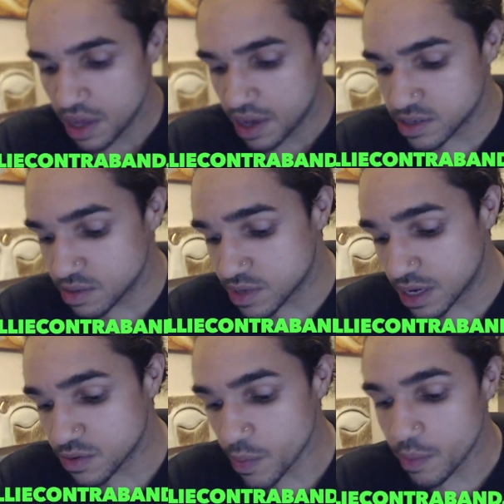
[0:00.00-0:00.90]
And
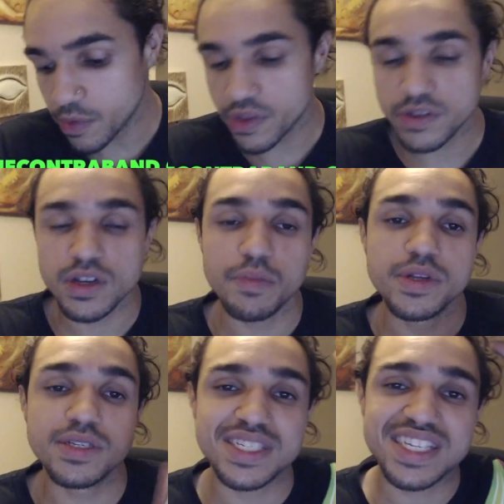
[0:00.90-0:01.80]
sometimes, remember, things come
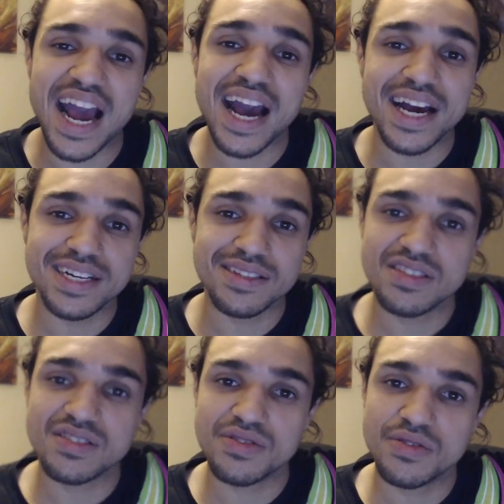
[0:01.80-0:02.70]
in
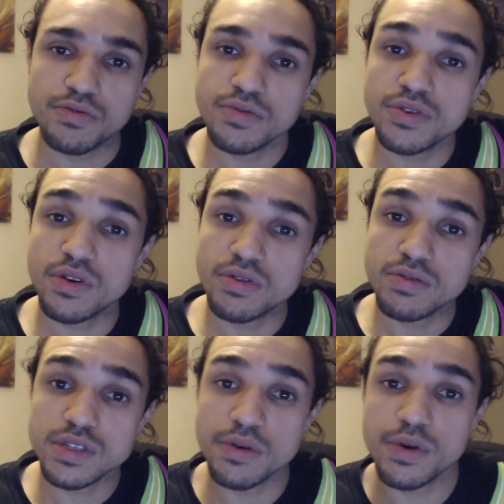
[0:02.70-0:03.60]
disguise. So, you
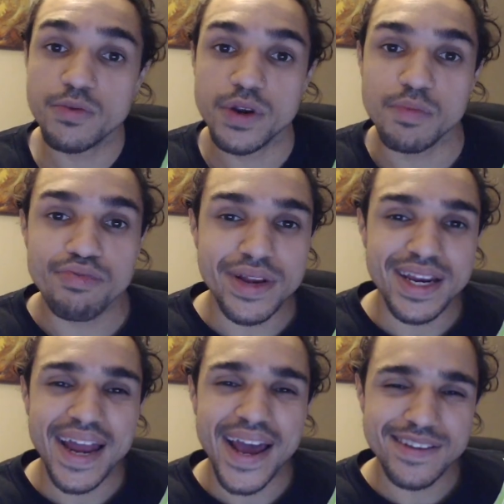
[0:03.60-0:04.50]
know, someone with a pretty
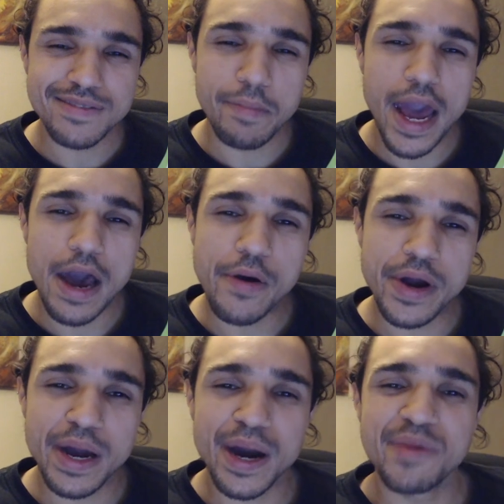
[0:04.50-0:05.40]
nice smile
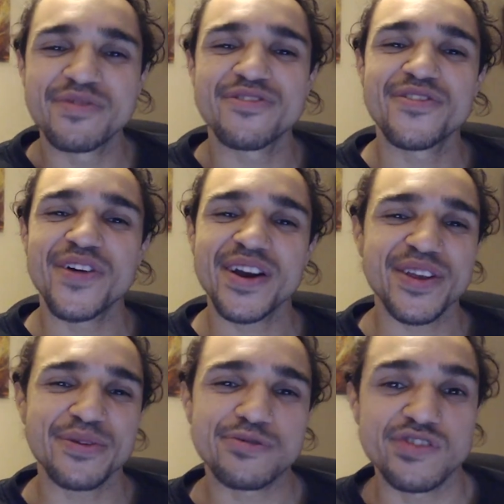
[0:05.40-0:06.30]
could come and
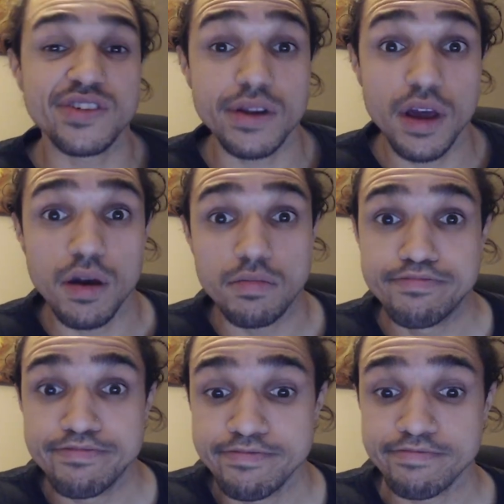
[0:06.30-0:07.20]
fuck your shit up.
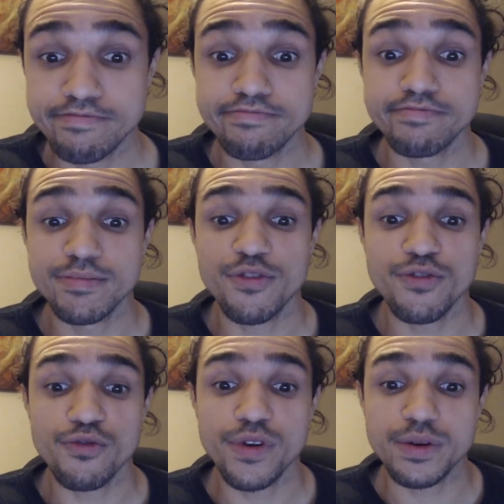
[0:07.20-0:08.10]

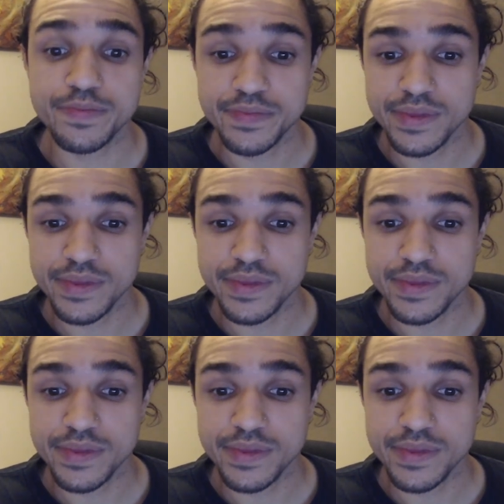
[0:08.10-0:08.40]
For real.